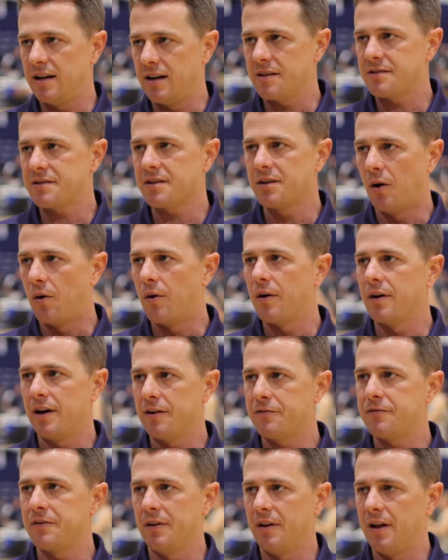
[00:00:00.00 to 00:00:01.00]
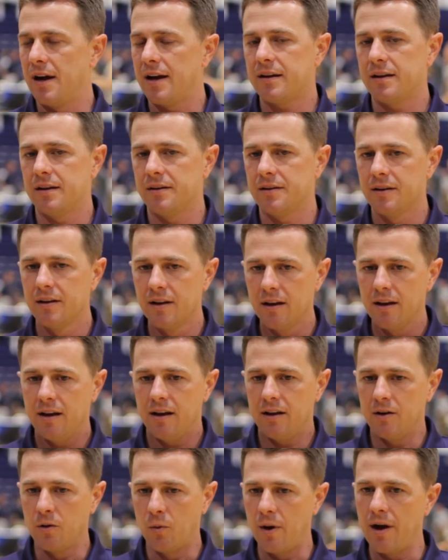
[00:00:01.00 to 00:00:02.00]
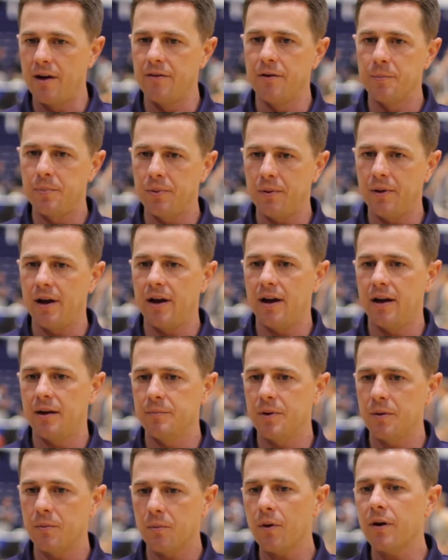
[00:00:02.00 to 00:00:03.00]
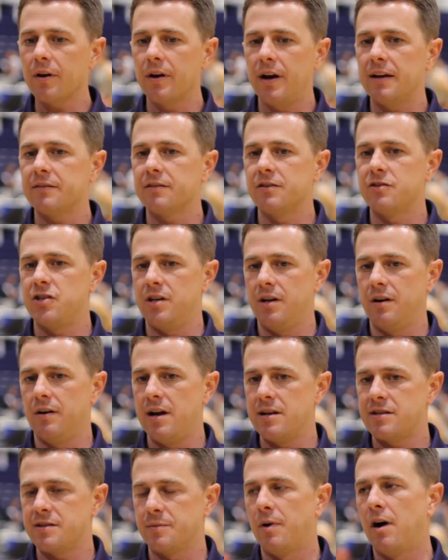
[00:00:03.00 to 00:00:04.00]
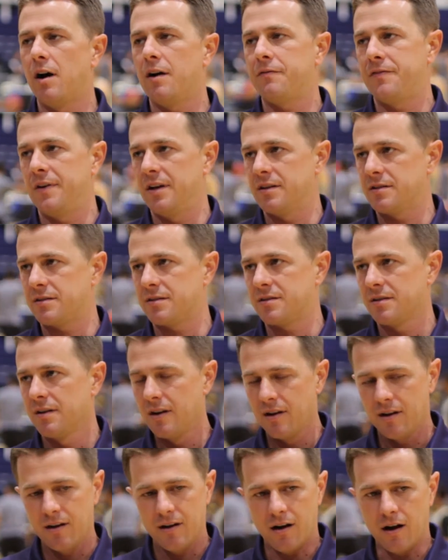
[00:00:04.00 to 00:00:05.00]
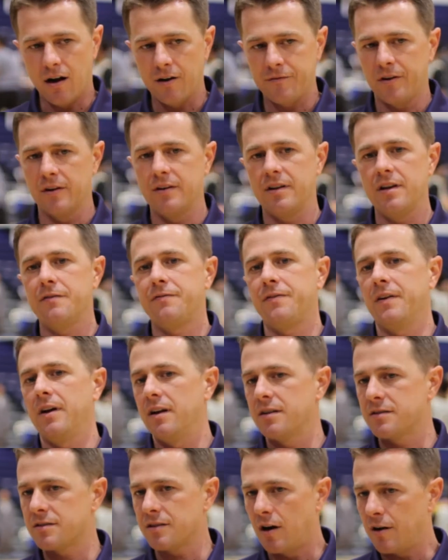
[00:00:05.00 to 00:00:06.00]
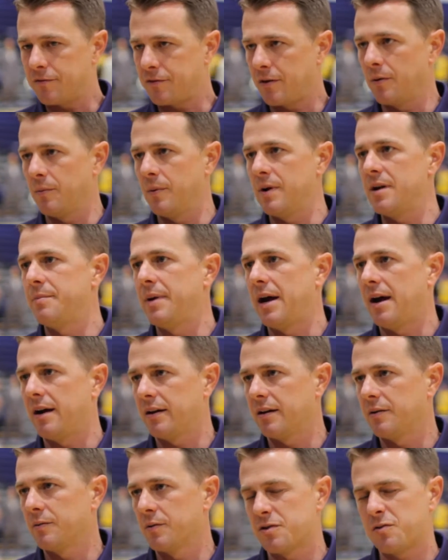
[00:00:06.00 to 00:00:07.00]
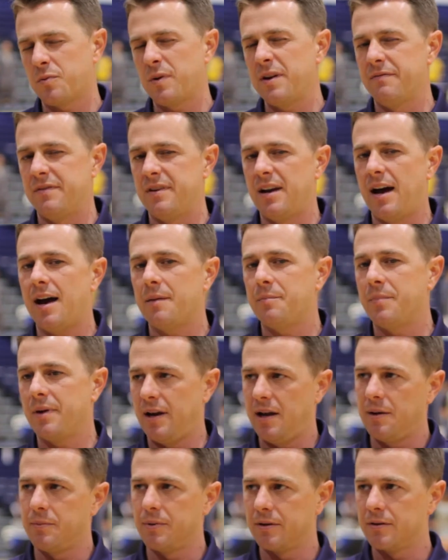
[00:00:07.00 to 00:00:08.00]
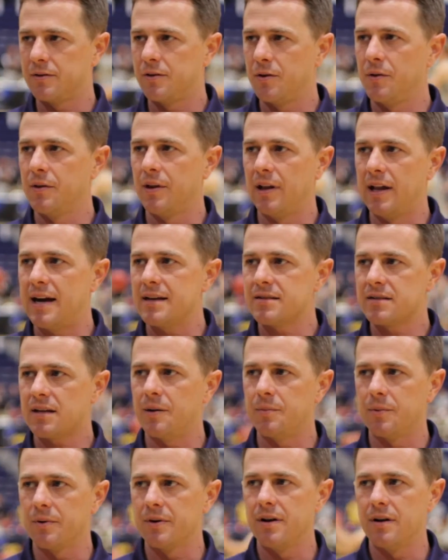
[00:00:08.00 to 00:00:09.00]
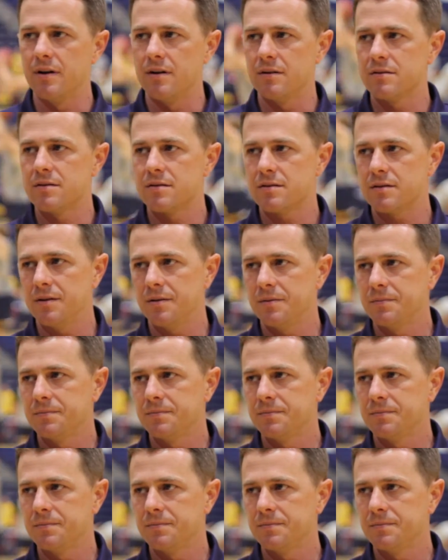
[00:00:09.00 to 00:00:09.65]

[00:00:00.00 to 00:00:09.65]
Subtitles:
us going, I feel like, in the way they're playing. But we're going to have to generate some offense off our defense, off our rebounding, which we've not been able to do the last couple of years. So.